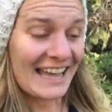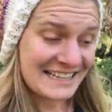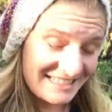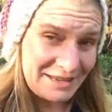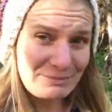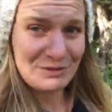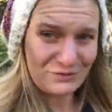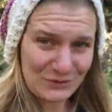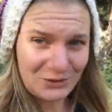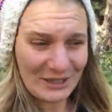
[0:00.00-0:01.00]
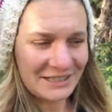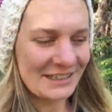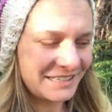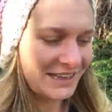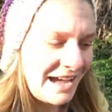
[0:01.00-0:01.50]
except for
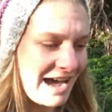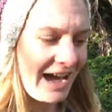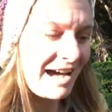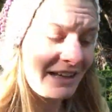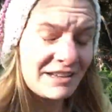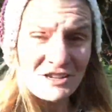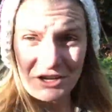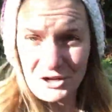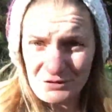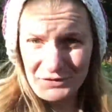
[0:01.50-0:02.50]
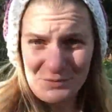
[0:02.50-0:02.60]
going